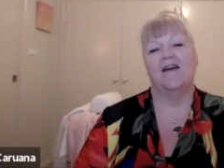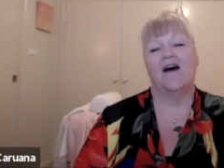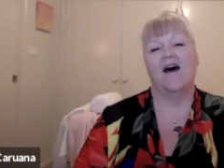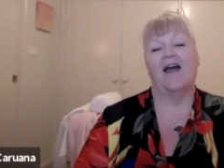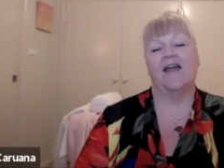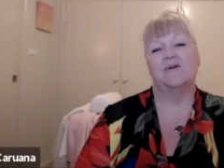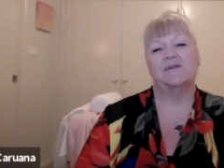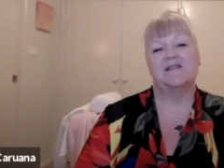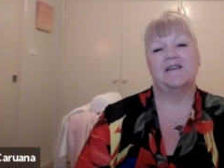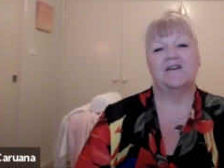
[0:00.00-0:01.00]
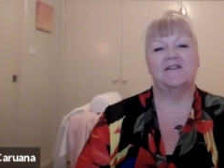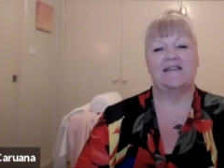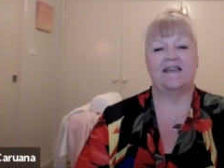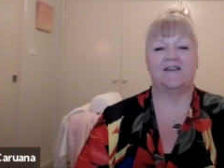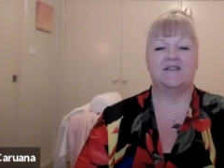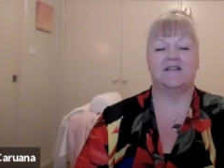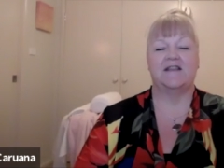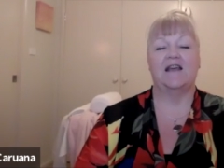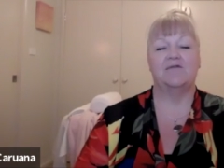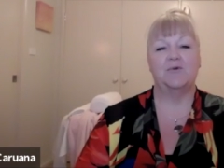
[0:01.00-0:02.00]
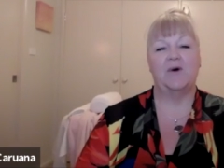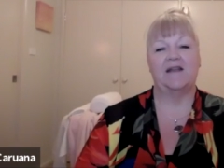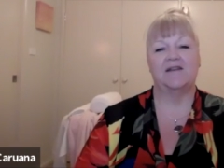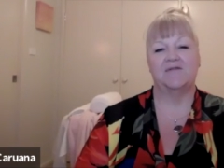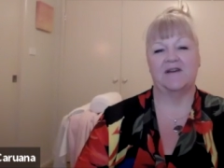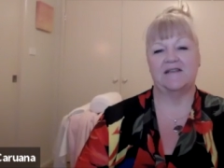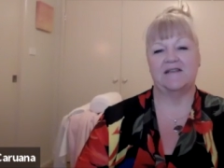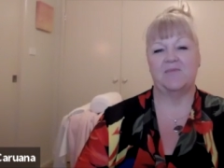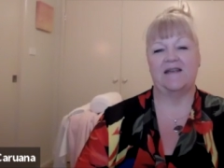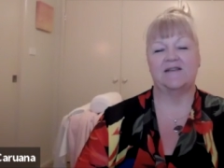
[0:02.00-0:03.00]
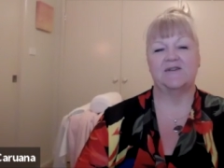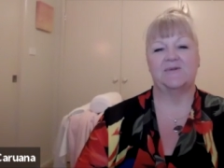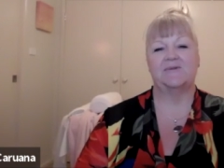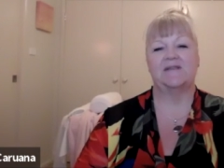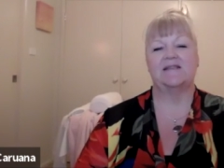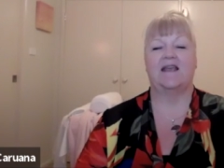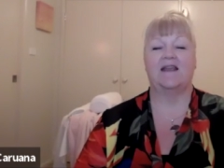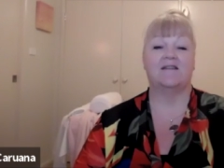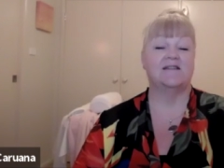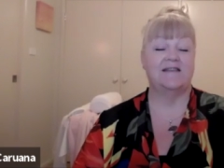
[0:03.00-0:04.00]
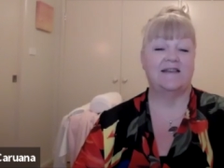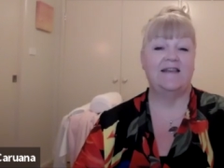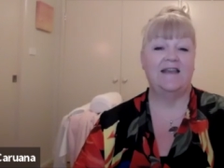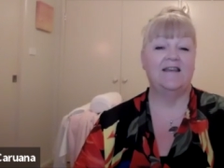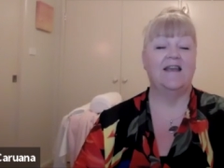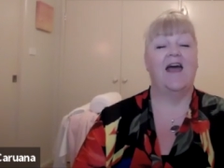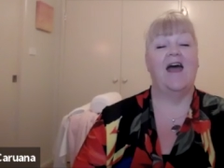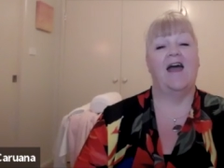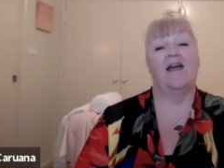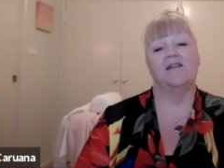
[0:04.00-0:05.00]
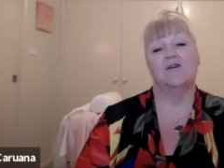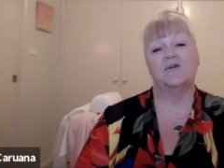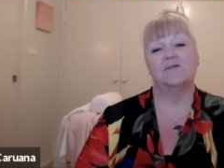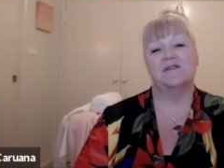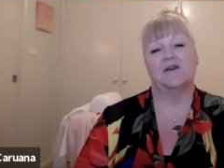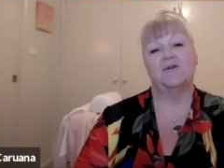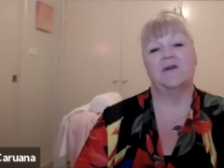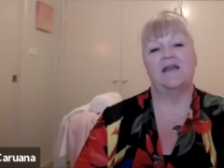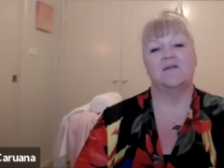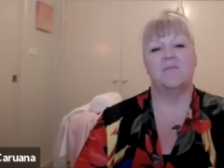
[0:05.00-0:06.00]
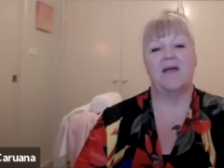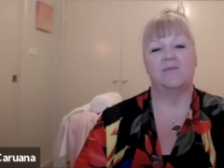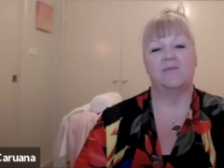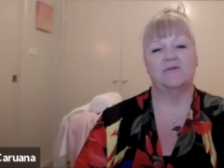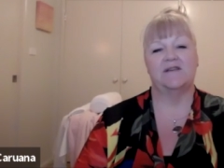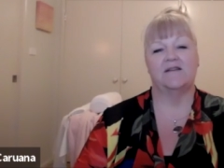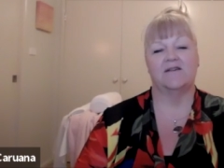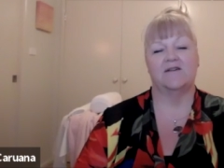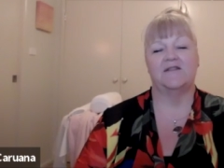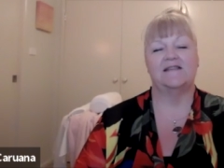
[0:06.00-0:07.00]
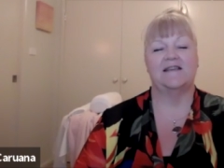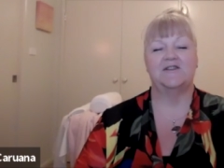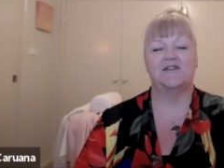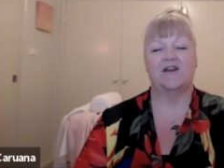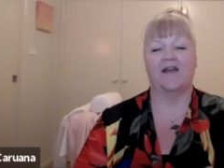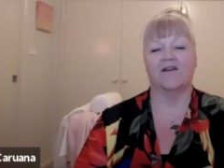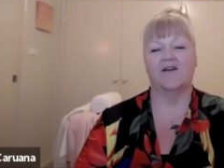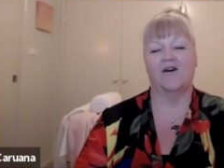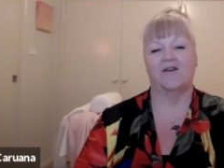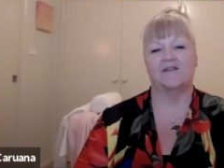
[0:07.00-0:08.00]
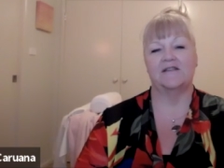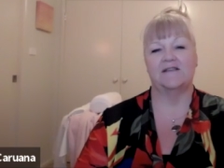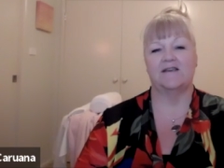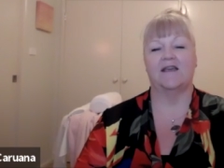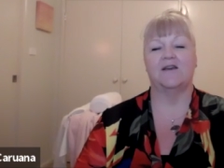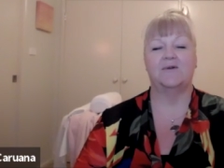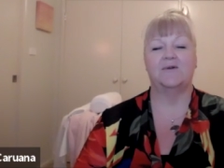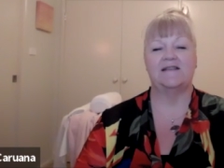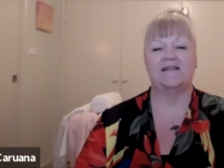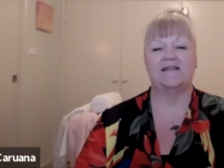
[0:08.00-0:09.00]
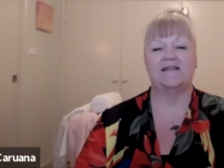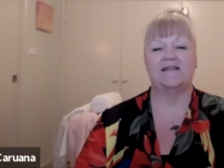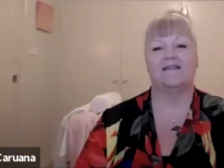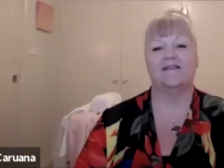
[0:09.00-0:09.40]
I also teach the Level 1 Fundamentals in Sydney and also in Mapleton on the Sunshine Coast in Queensland.